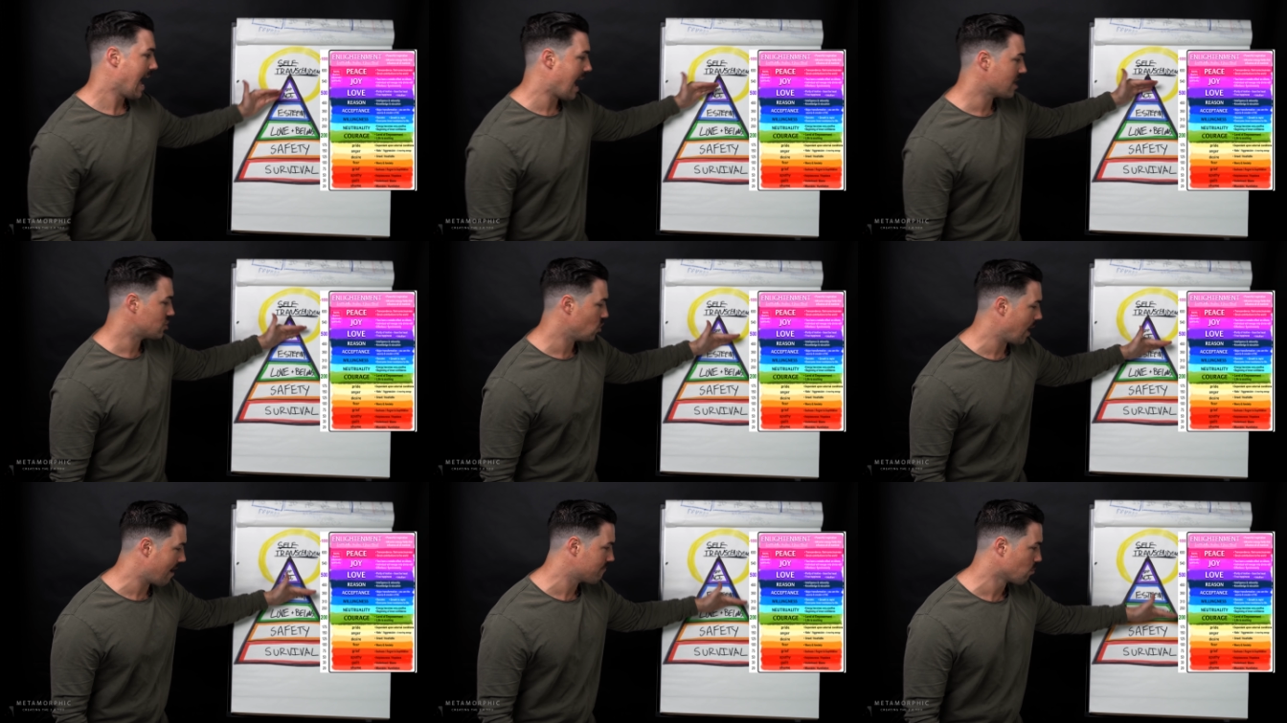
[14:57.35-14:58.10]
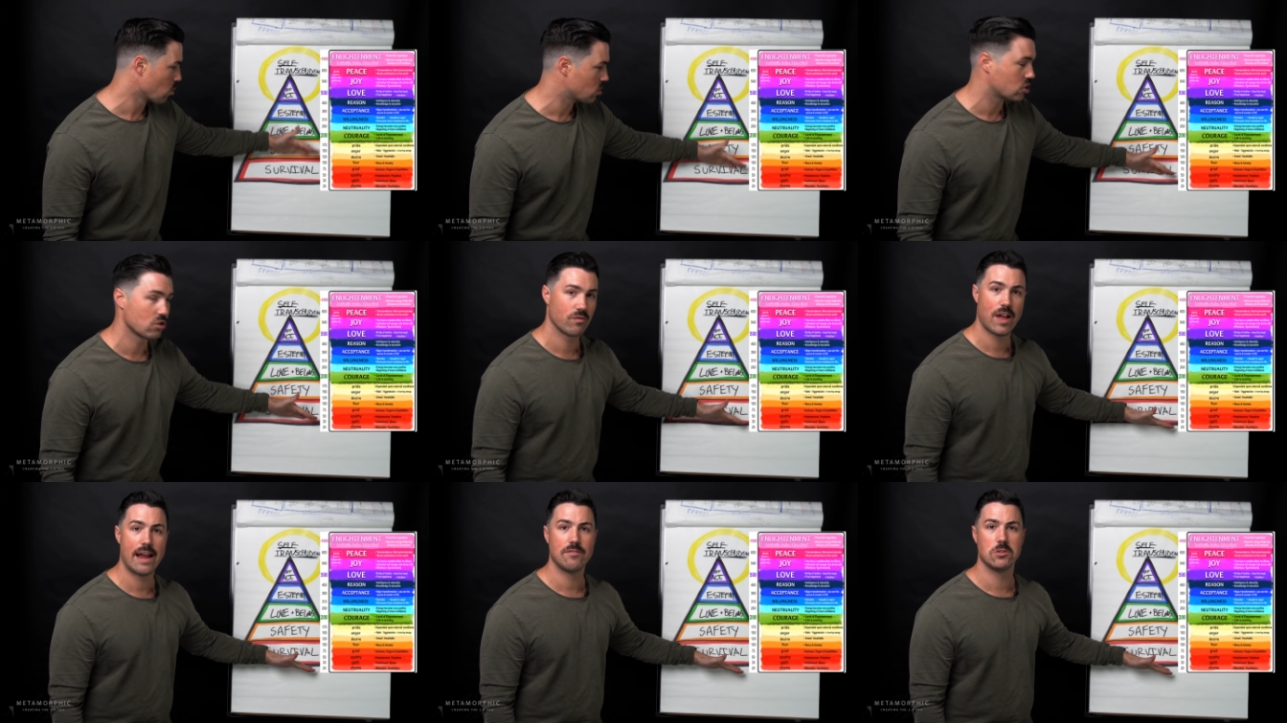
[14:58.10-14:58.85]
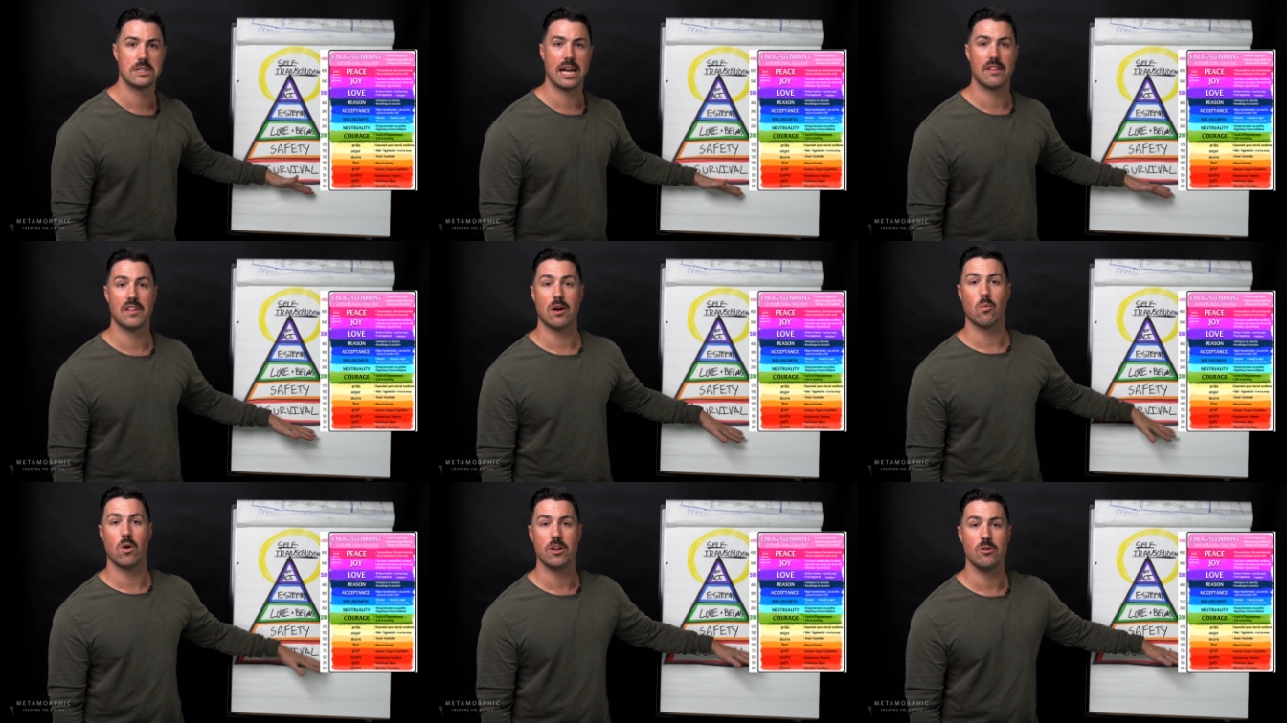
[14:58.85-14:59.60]
As you have more survival down there,
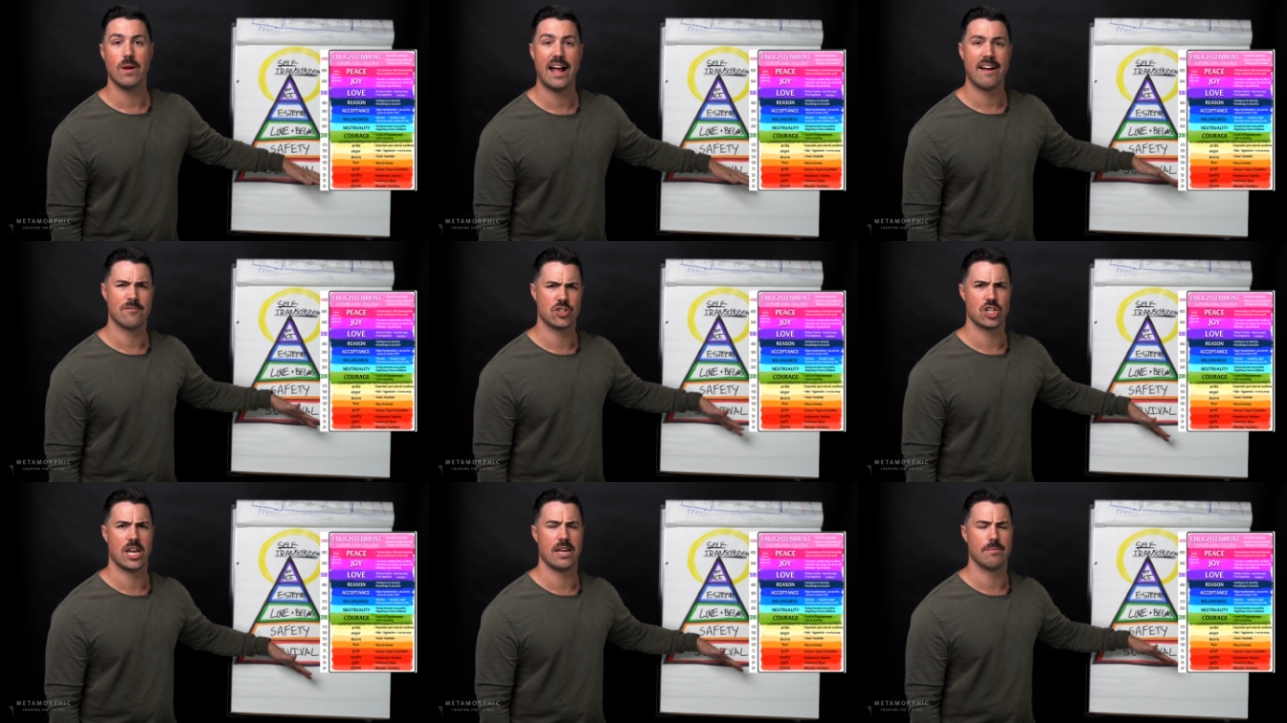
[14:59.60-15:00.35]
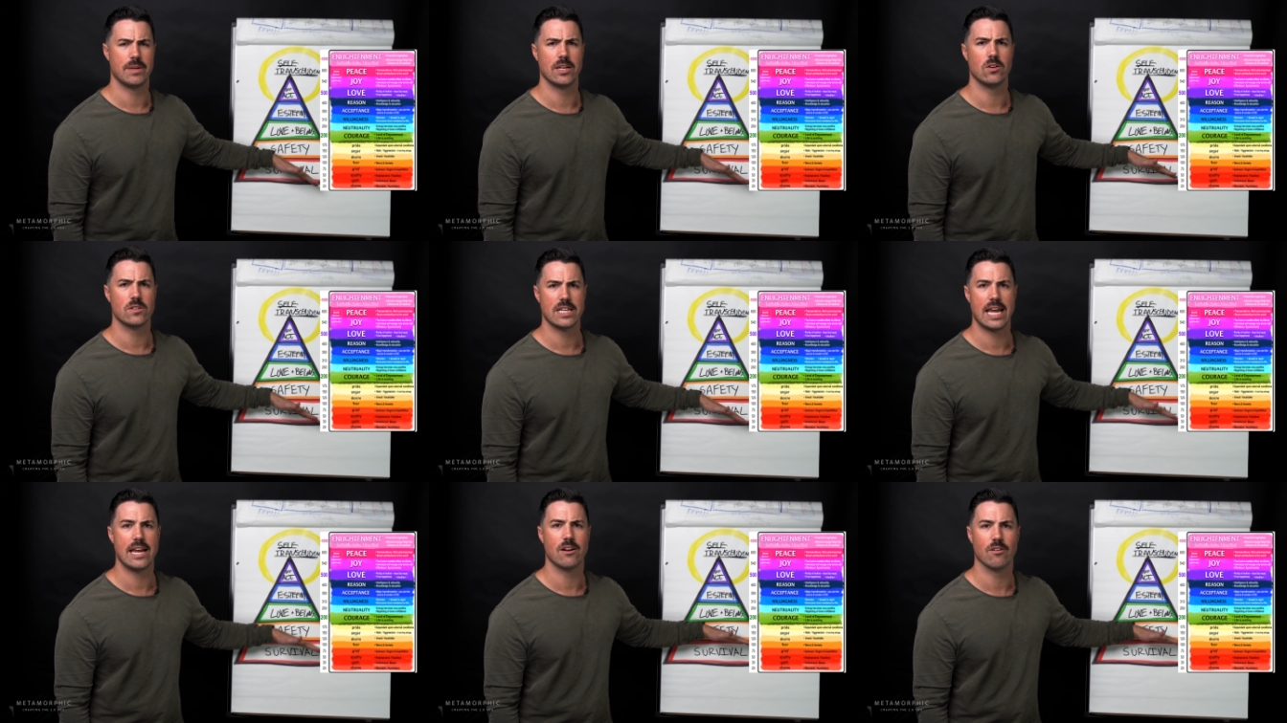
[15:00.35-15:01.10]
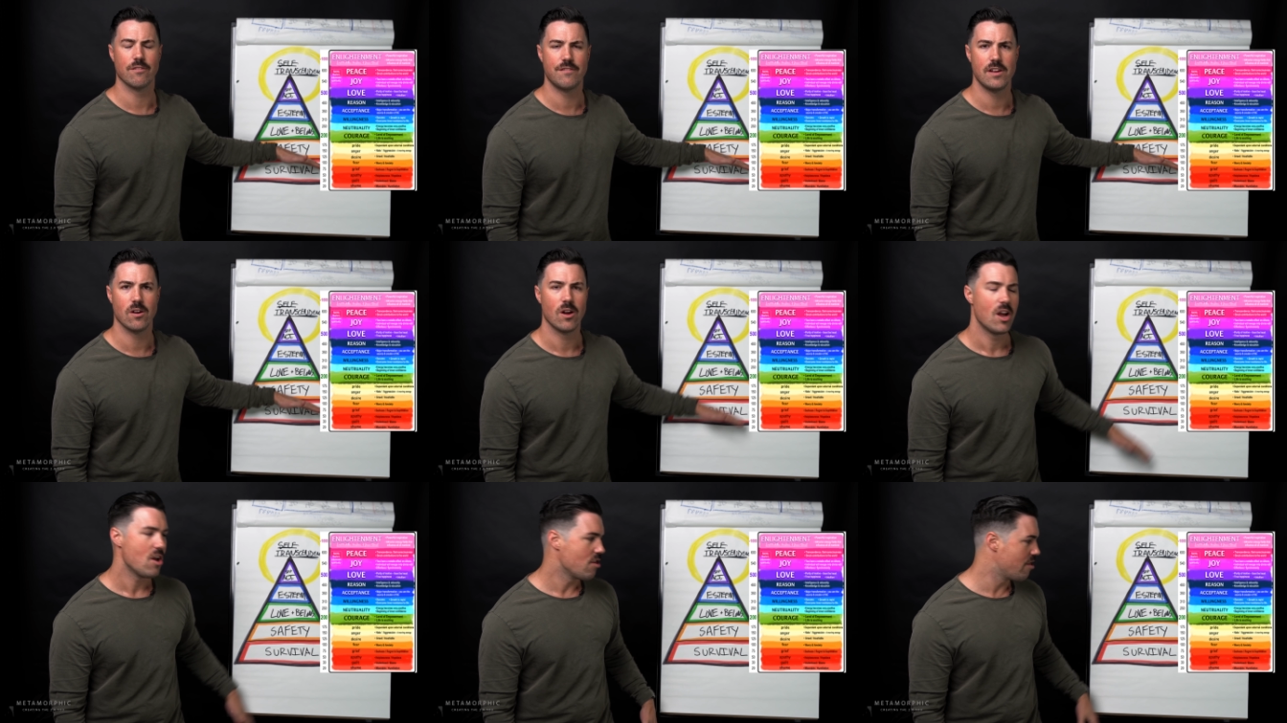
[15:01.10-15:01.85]
what do you have? Shame, guilt, anger, fear.
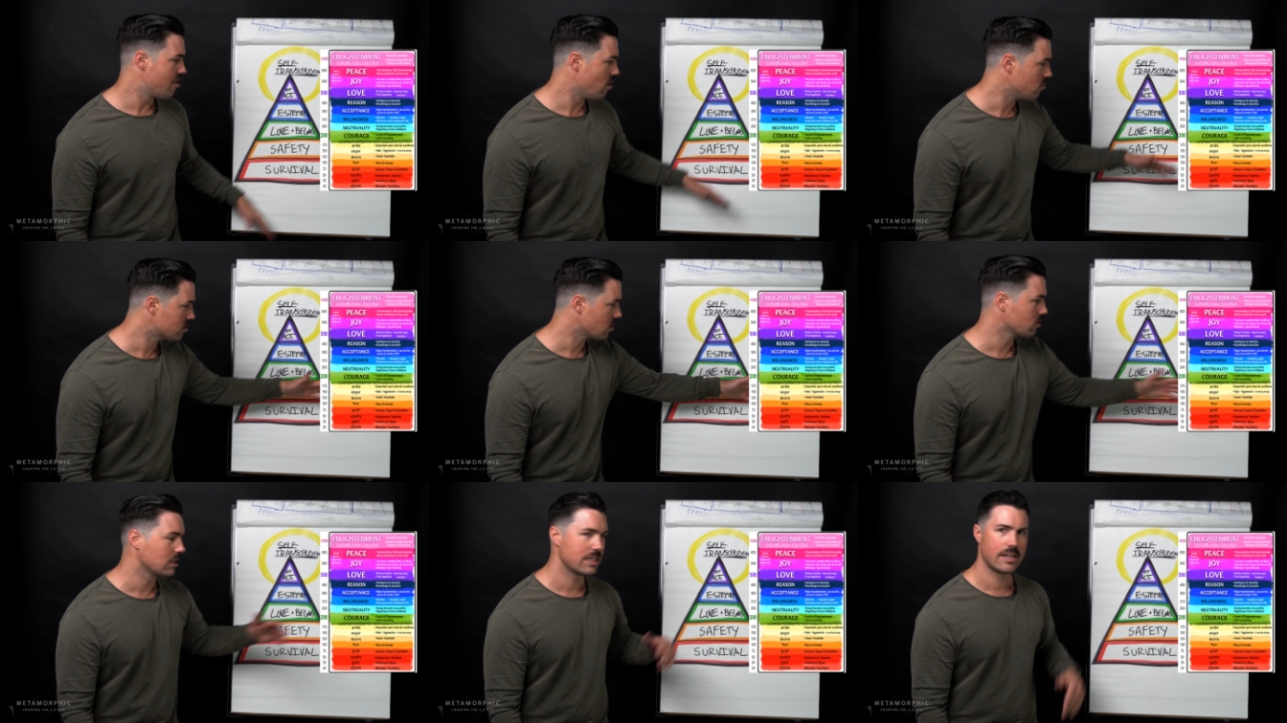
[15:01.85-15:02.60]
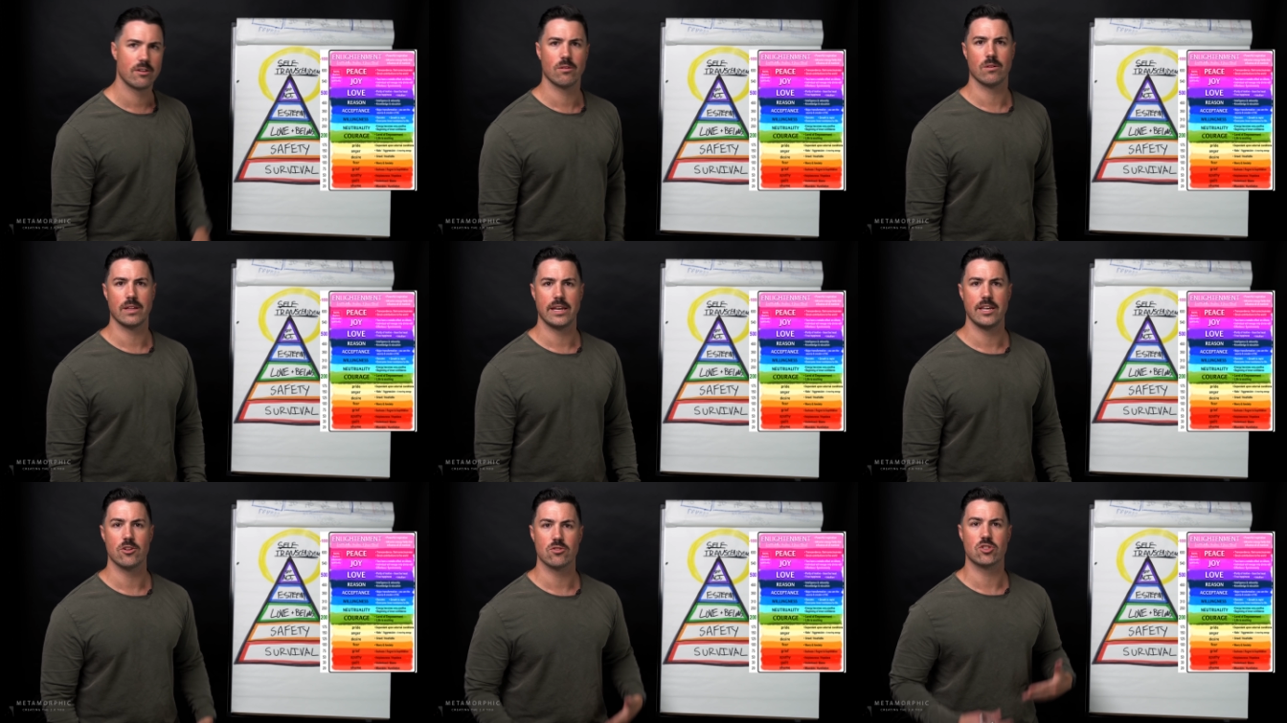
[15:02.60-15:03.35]
Those are literally your